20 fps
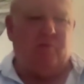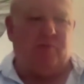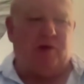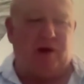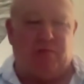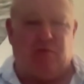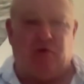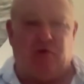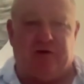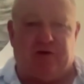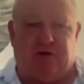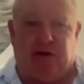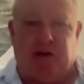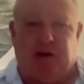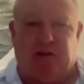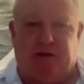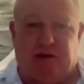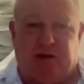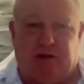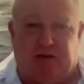People are
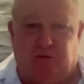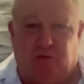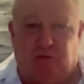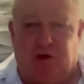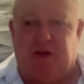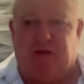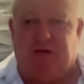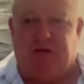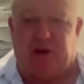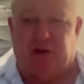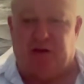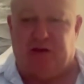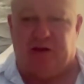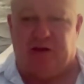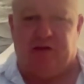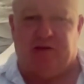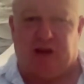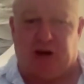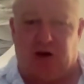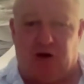one of three
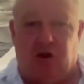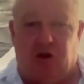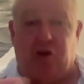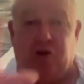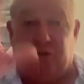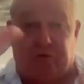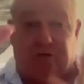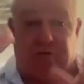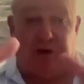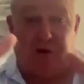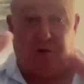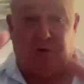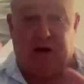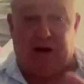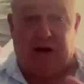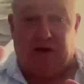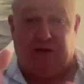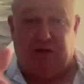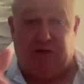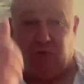things. They learn three
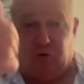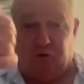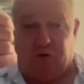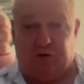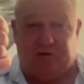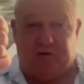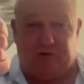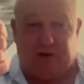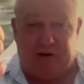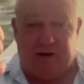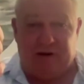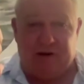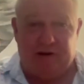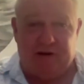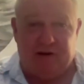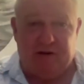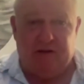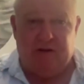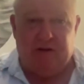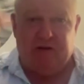ways: auditory,
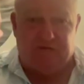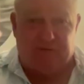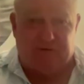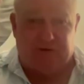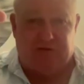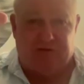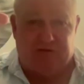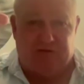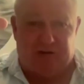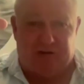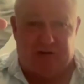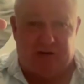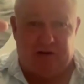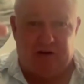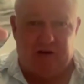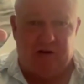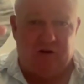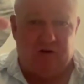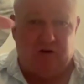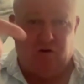visually,
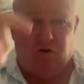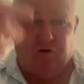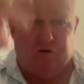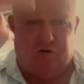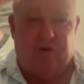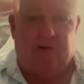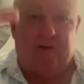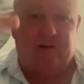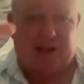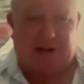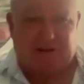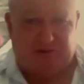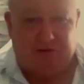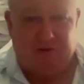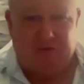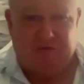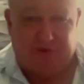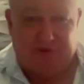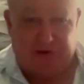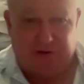or through touch
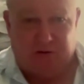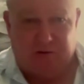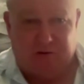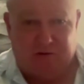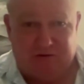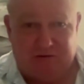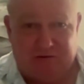and feel.